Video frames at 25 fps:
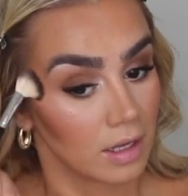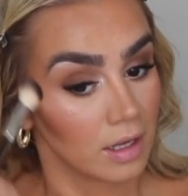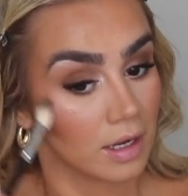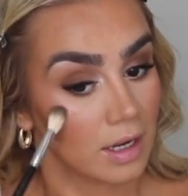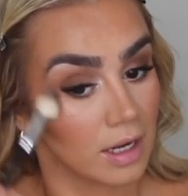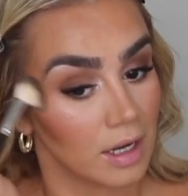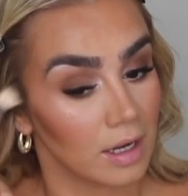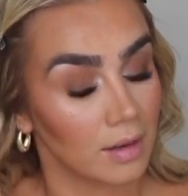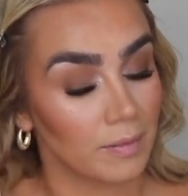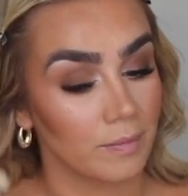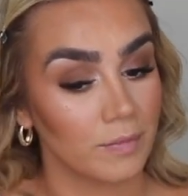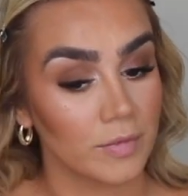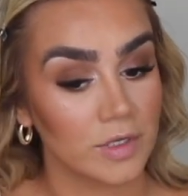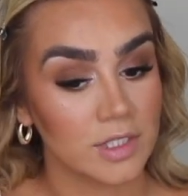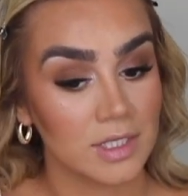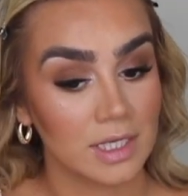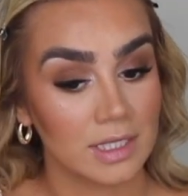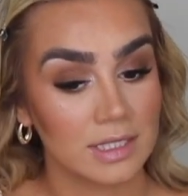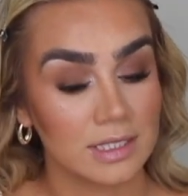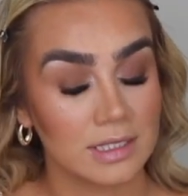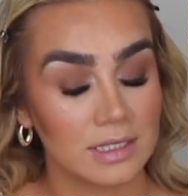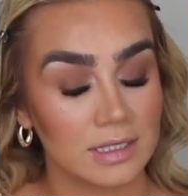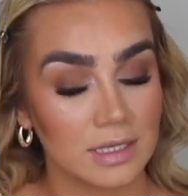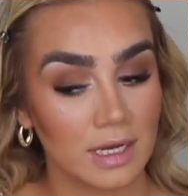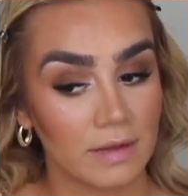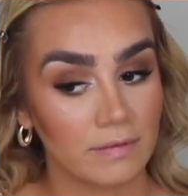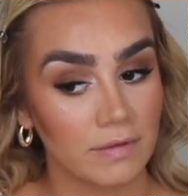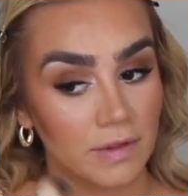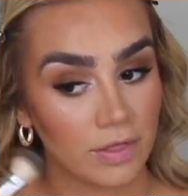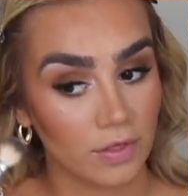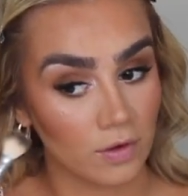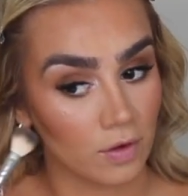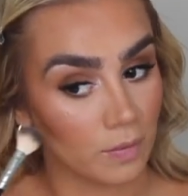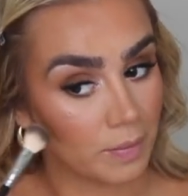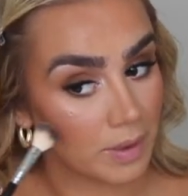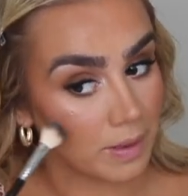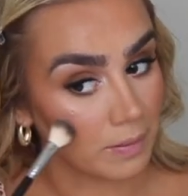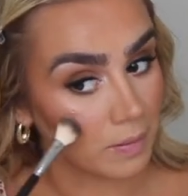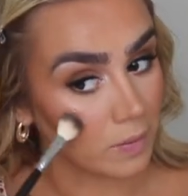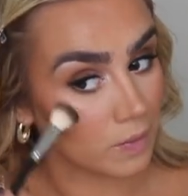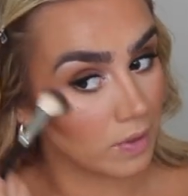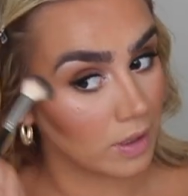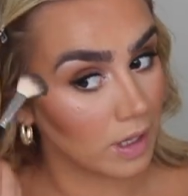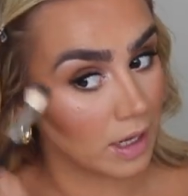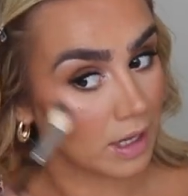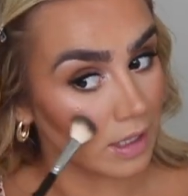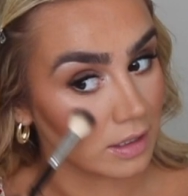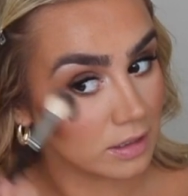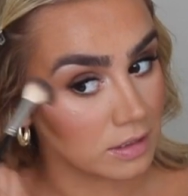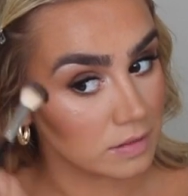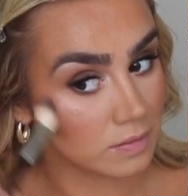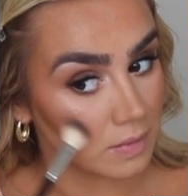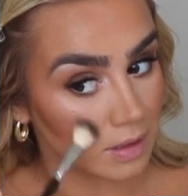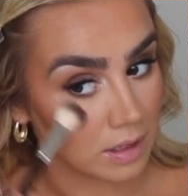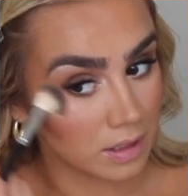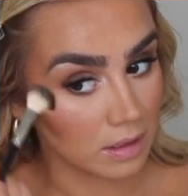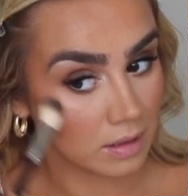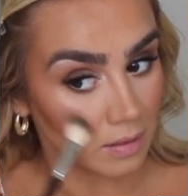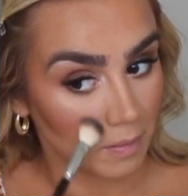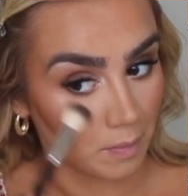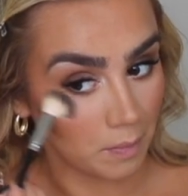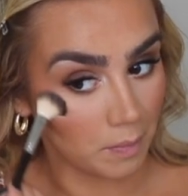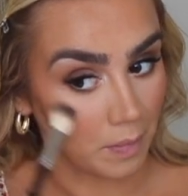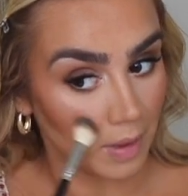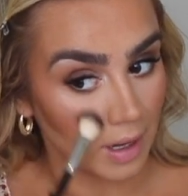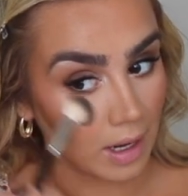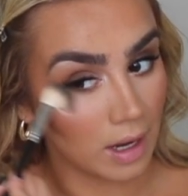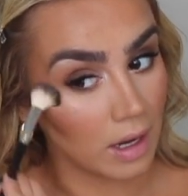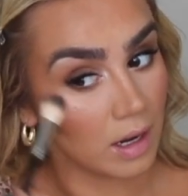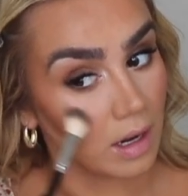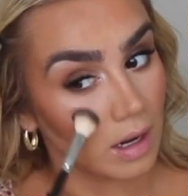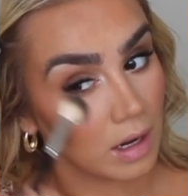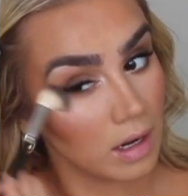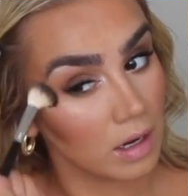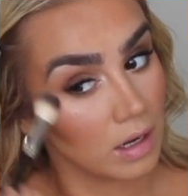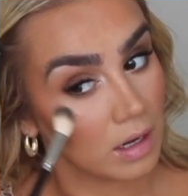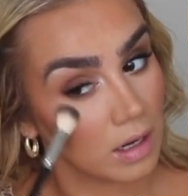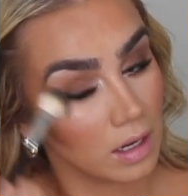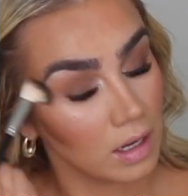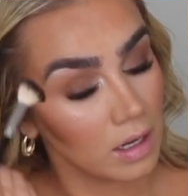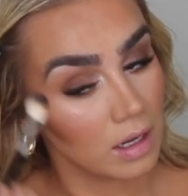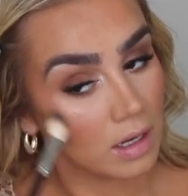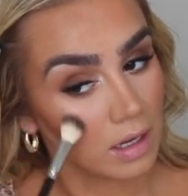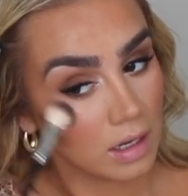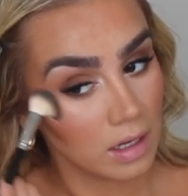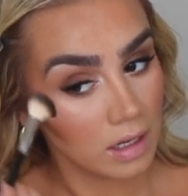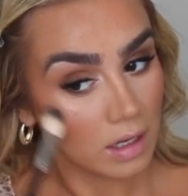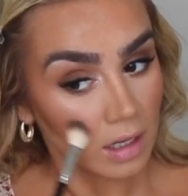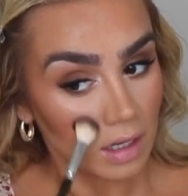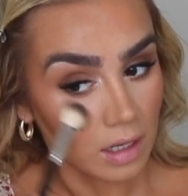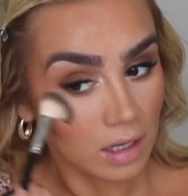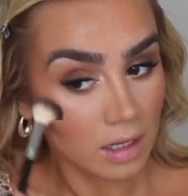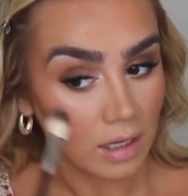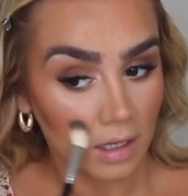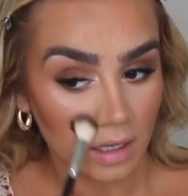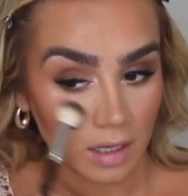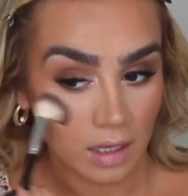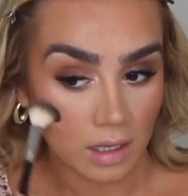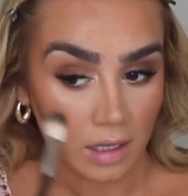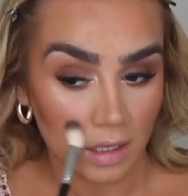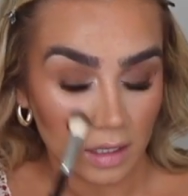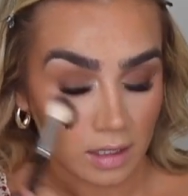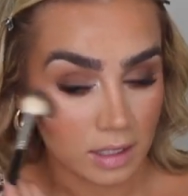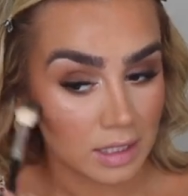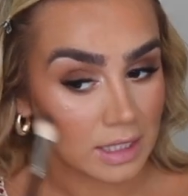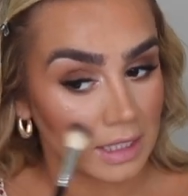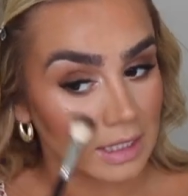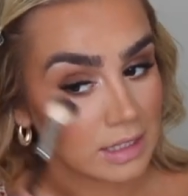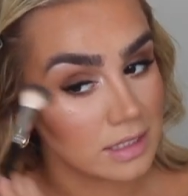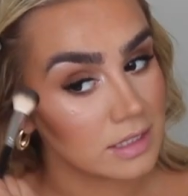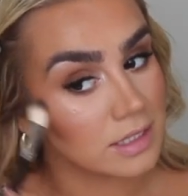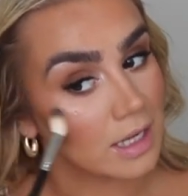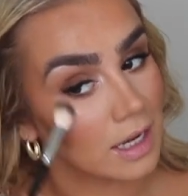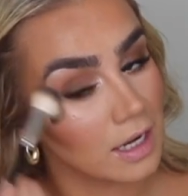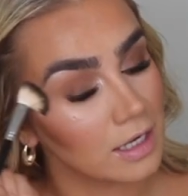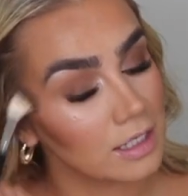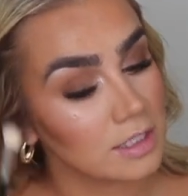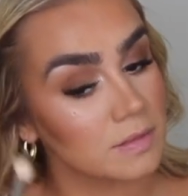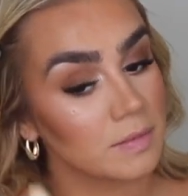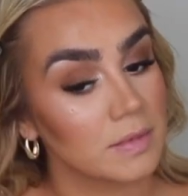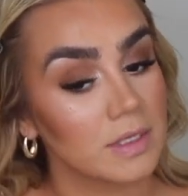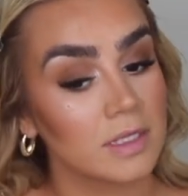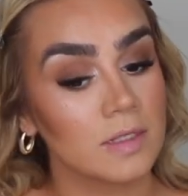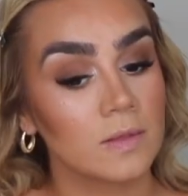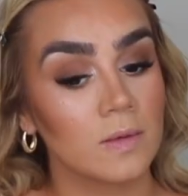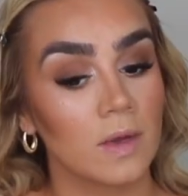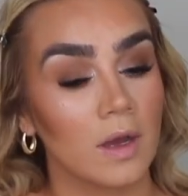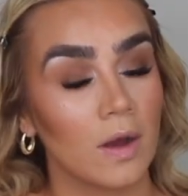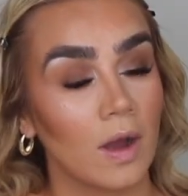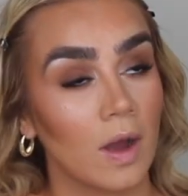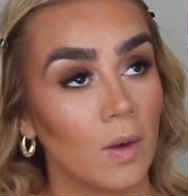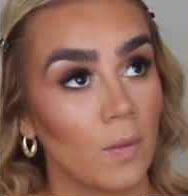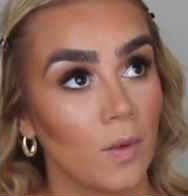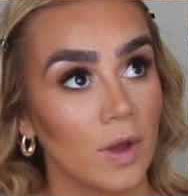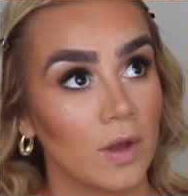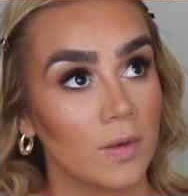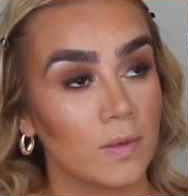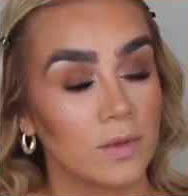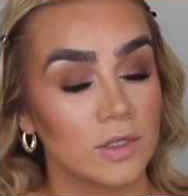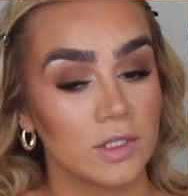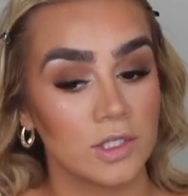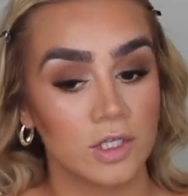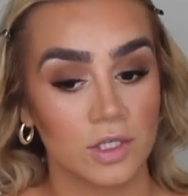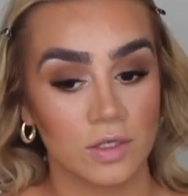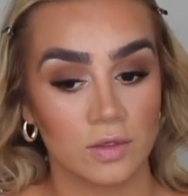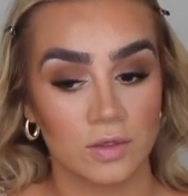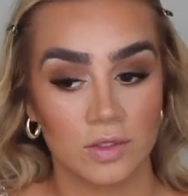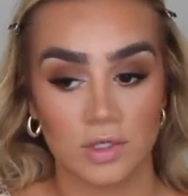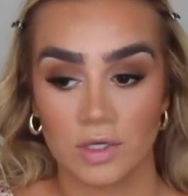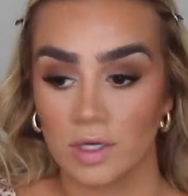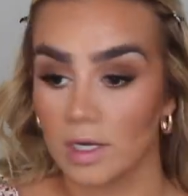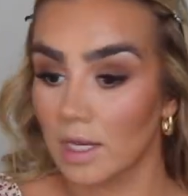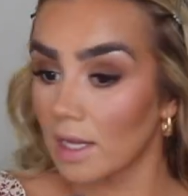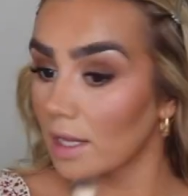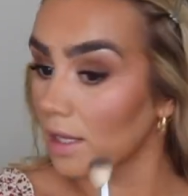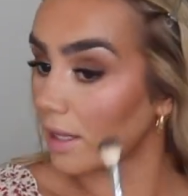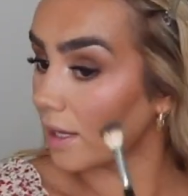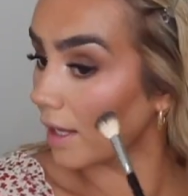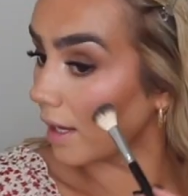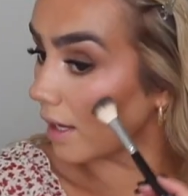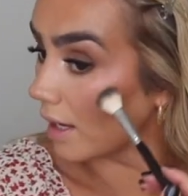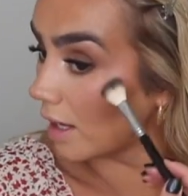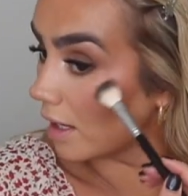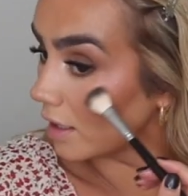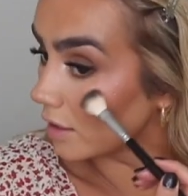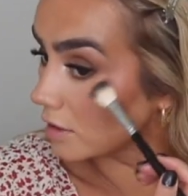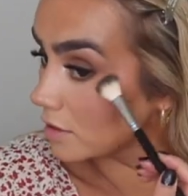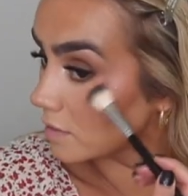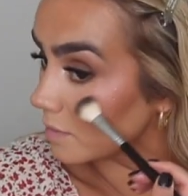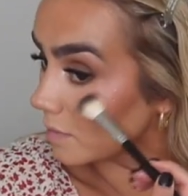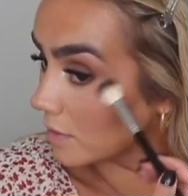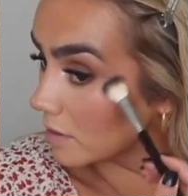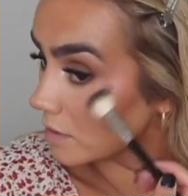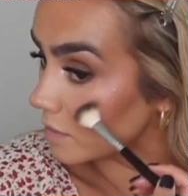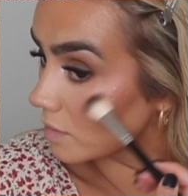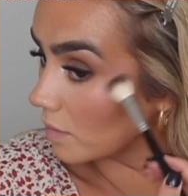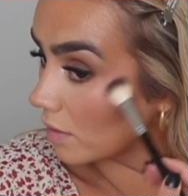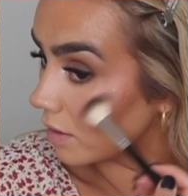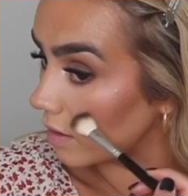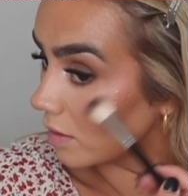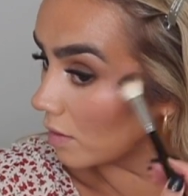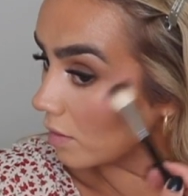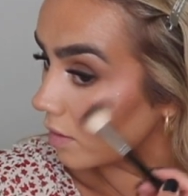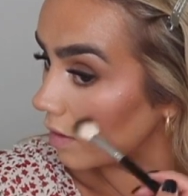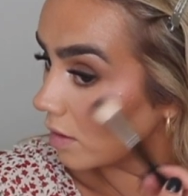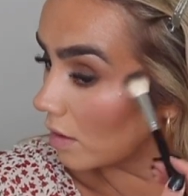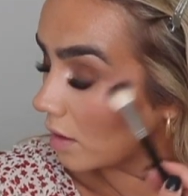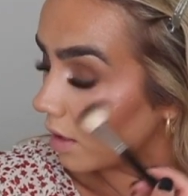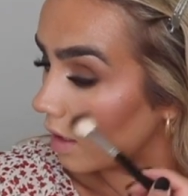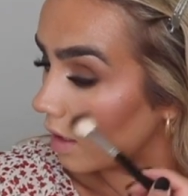which I never thought people would ask me, but kids ask me as well. I work with children and they ask me as well.